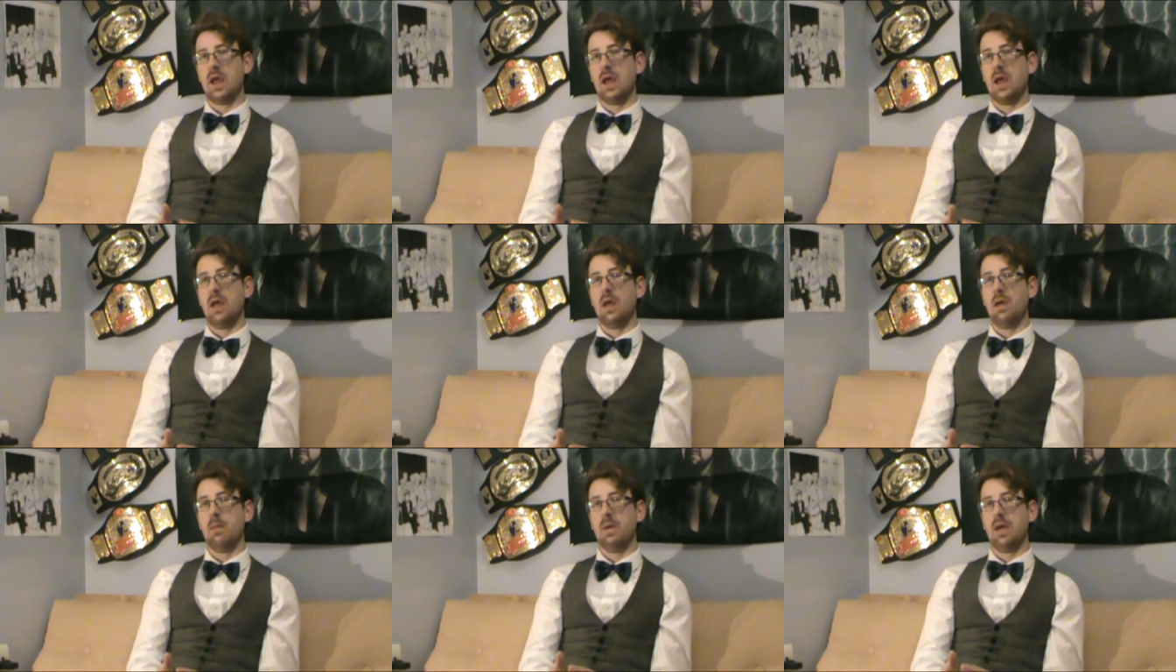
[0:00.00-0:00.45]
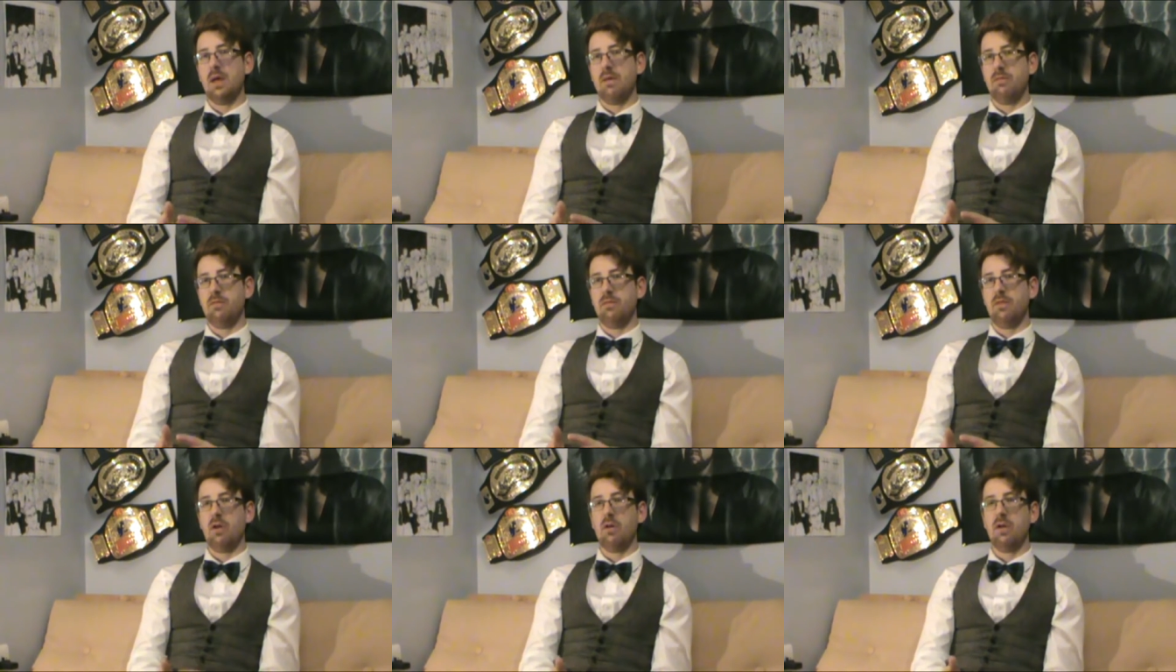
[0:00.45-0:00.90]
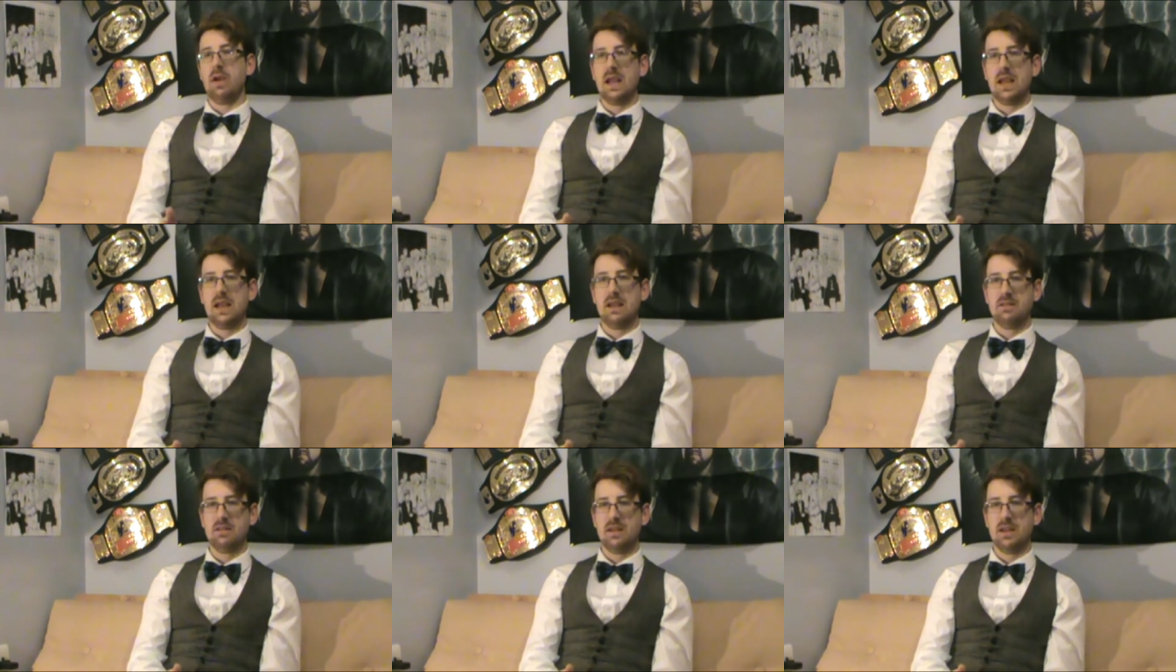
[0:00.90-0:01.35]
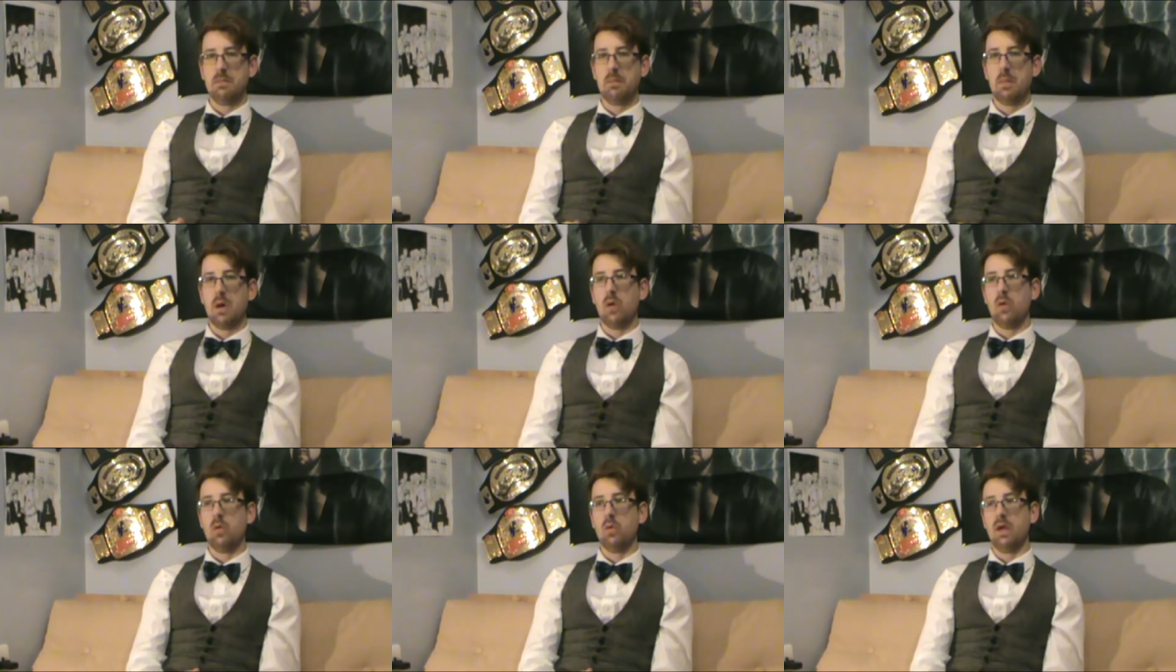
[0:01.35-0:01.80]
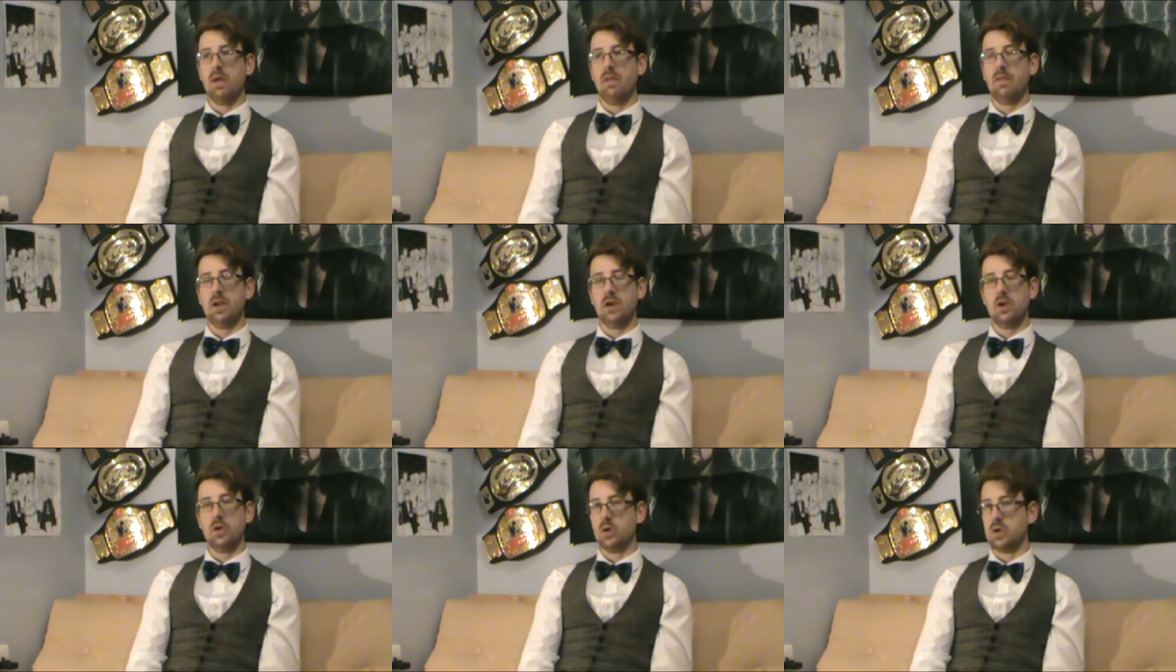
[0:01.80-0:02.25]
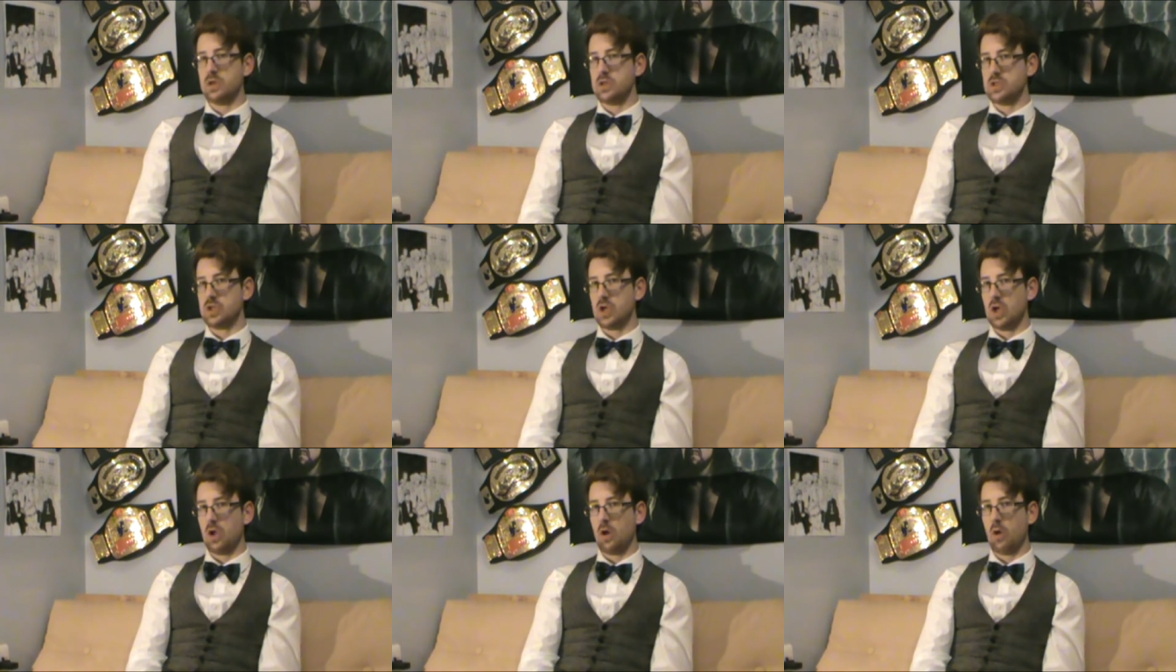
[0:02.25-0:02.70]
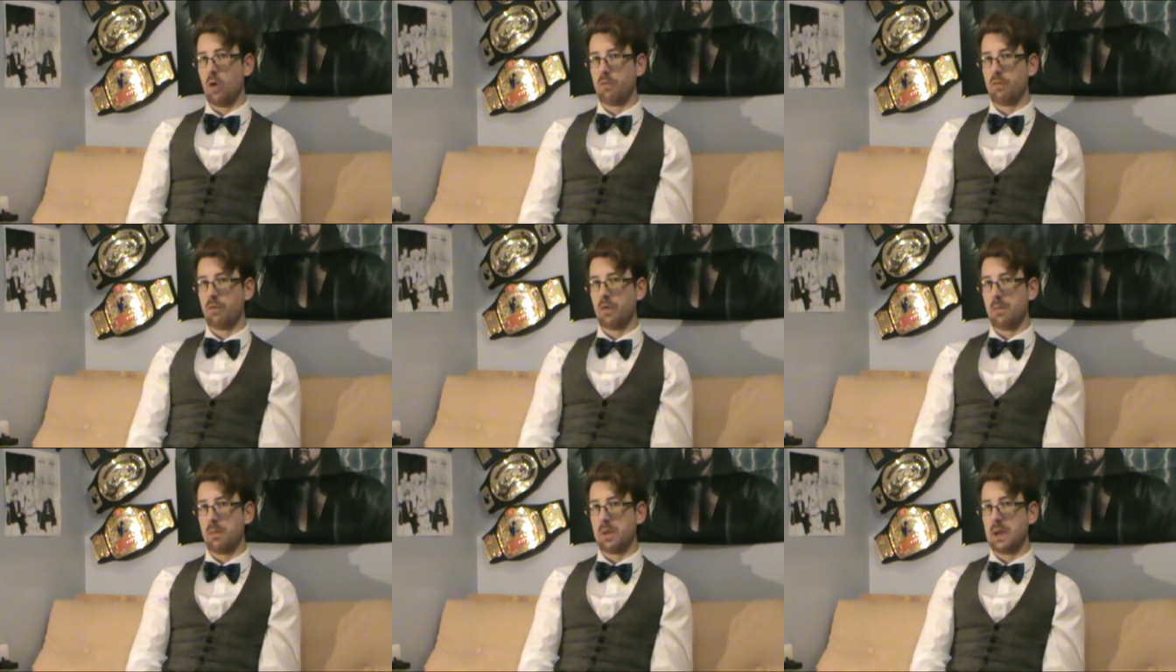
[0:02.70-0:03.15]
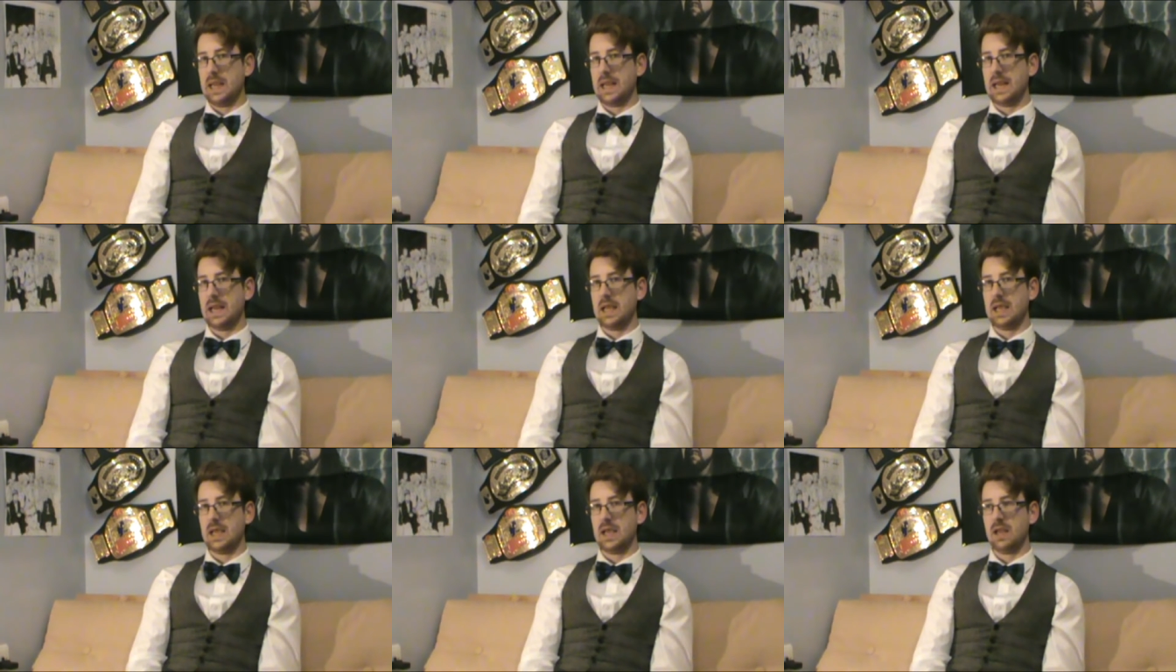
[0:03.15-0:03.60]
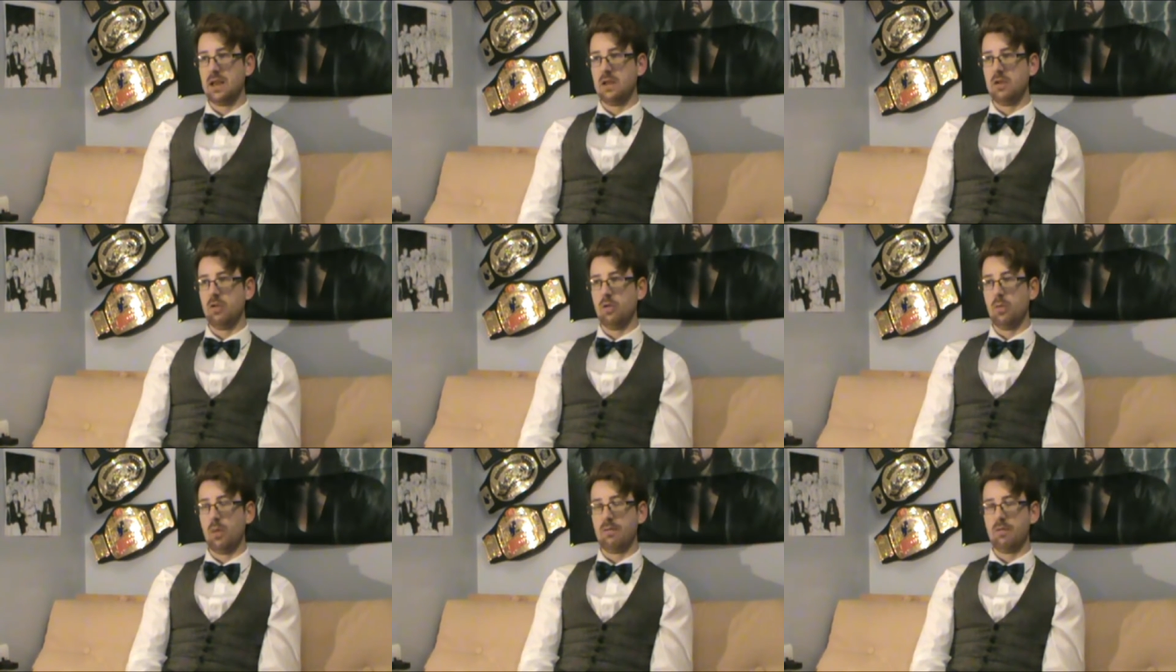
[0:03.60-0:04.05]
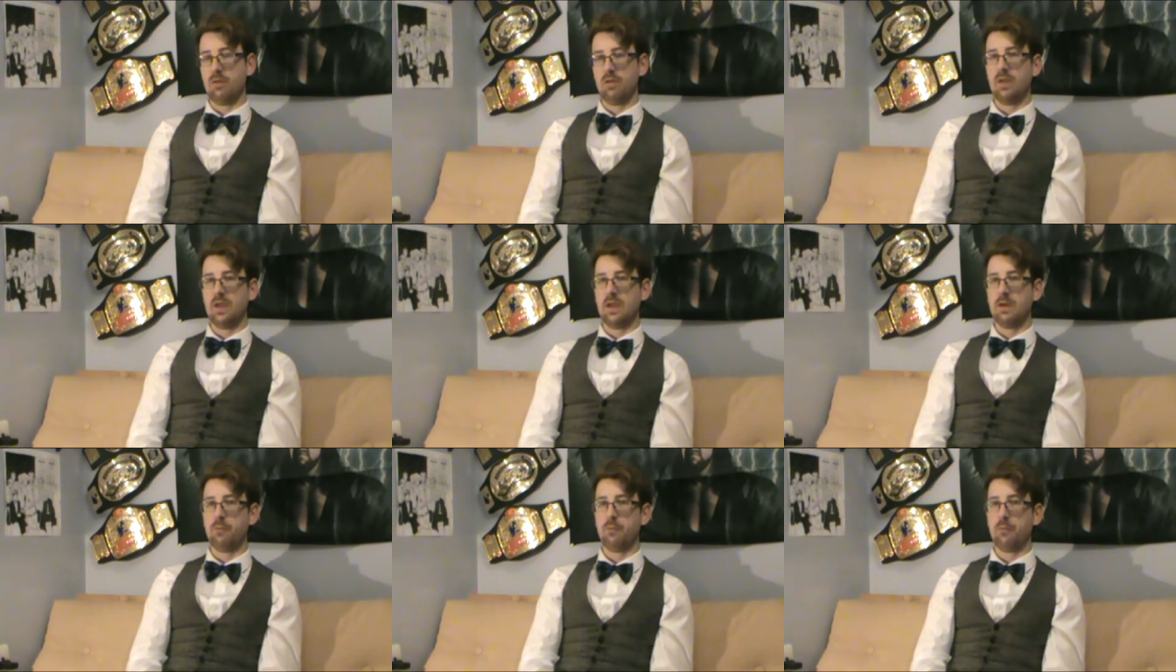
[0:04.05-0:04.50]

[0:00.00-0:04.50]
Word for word: um, a very easy mode, and then you can turn it off completely and do everything